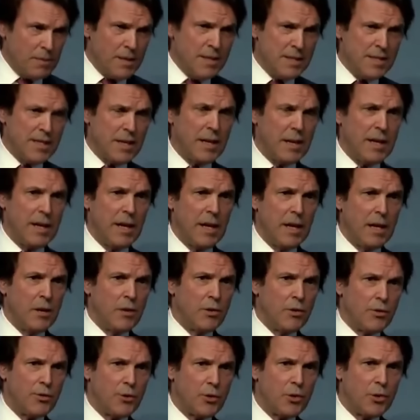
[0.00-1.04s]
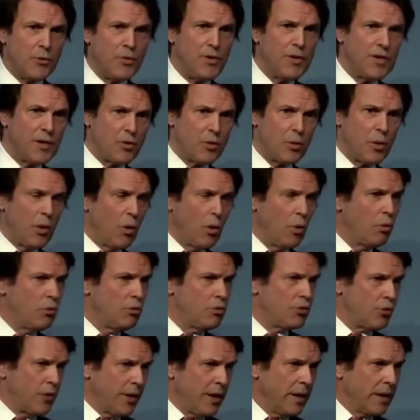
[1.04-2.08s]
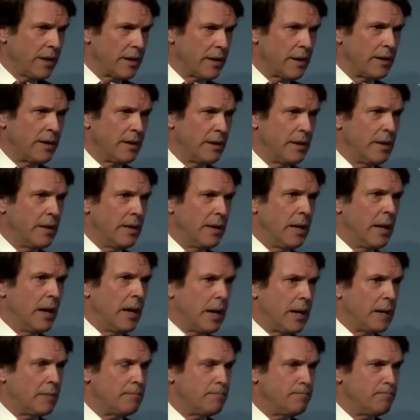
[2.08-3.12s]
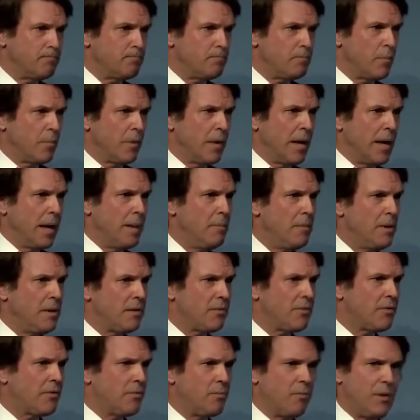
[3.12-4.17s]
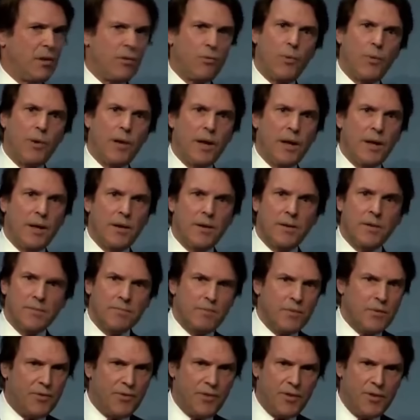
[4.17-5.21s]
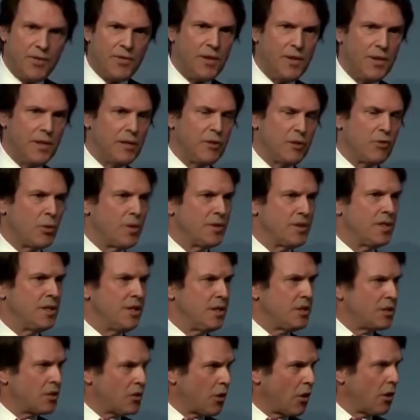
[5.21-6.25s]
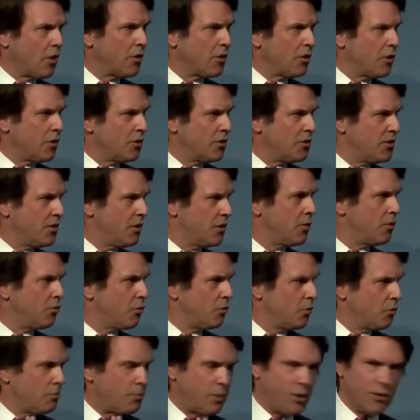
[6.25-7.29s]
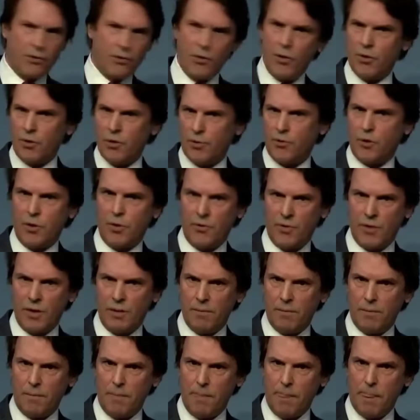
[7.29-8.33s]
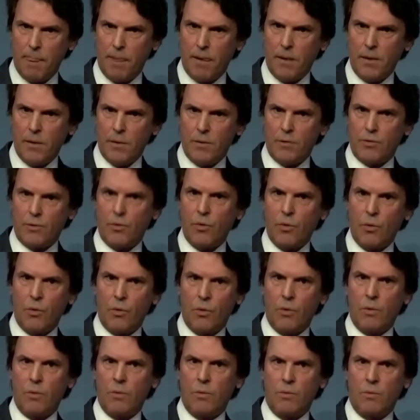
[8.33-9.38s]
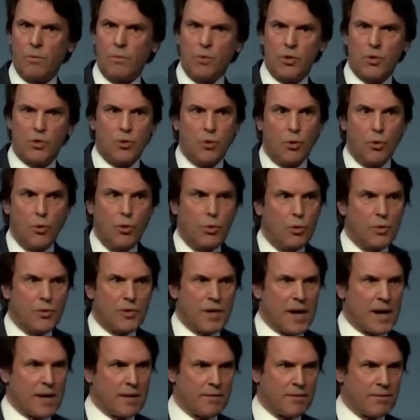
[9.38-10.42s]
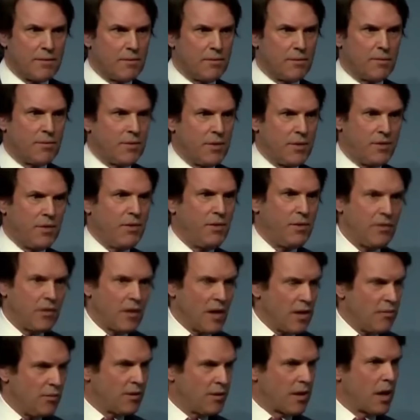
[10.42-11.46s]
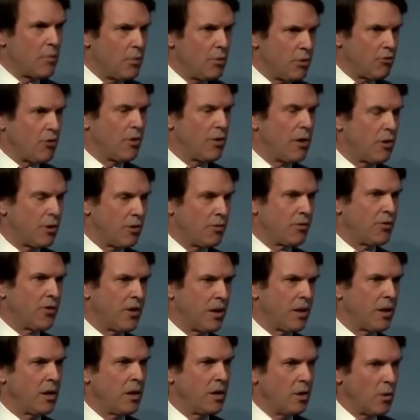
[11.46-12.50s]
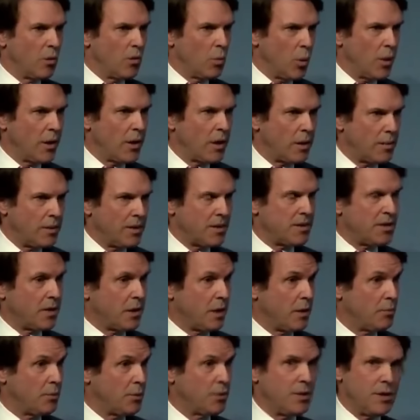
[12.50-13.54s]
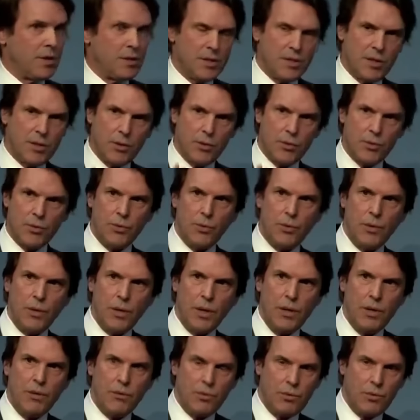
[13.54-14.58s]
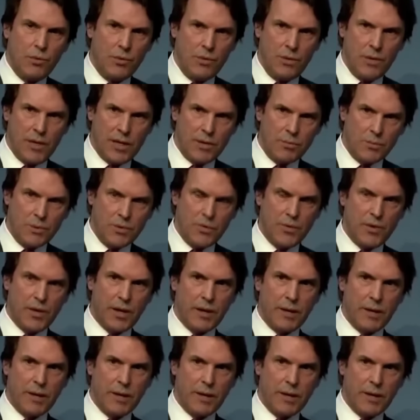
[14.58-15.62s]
Basically, the coffee that we all drink emits between 15 and 20 tons of CO2 per ton of coffee. So we should all know that. This is every time we drink coffee, we are basically putting CO2 into the atmosphere.